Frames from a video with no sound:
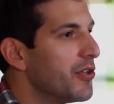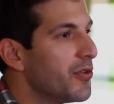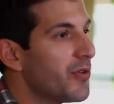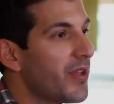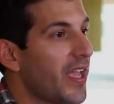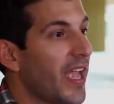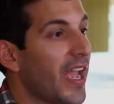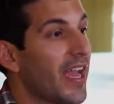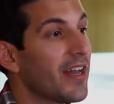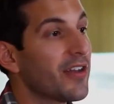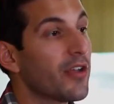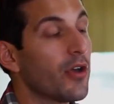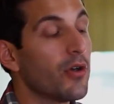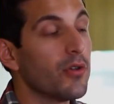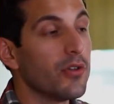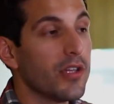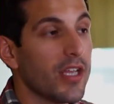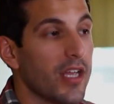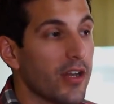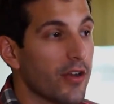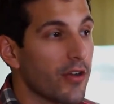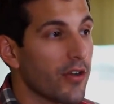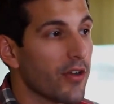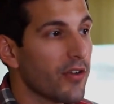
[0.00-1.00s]
but you can go
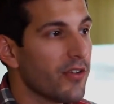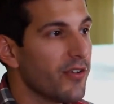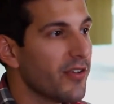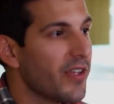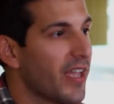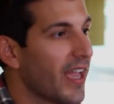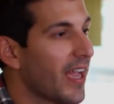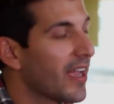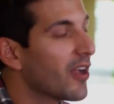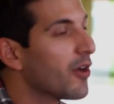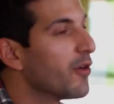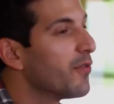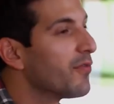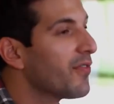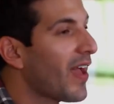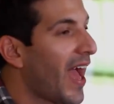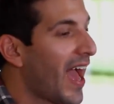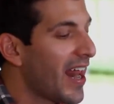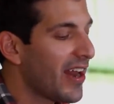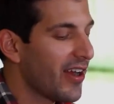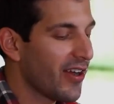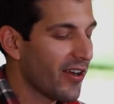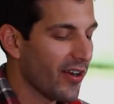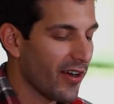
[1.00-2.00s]
leaner, you can go
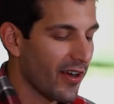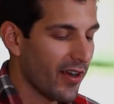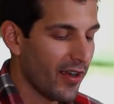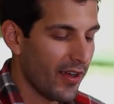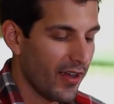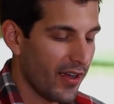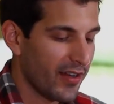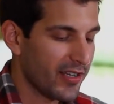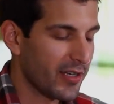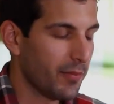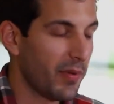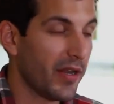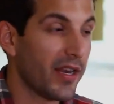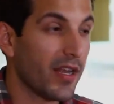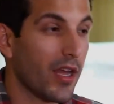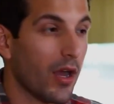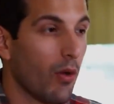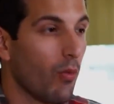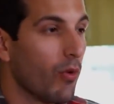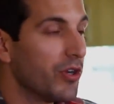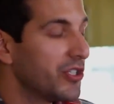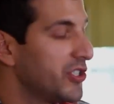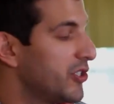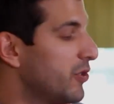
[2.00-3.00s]
fattier, depending
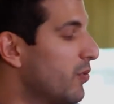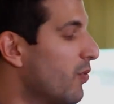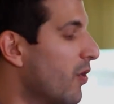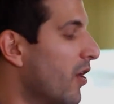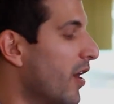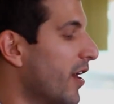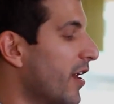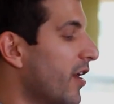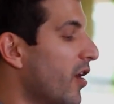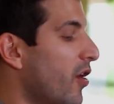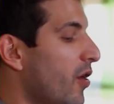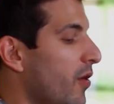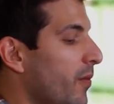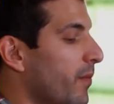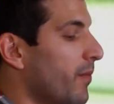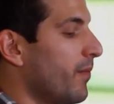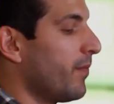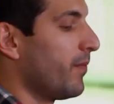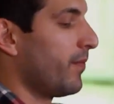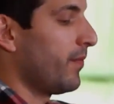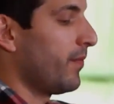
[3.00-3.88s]
on what you want at home.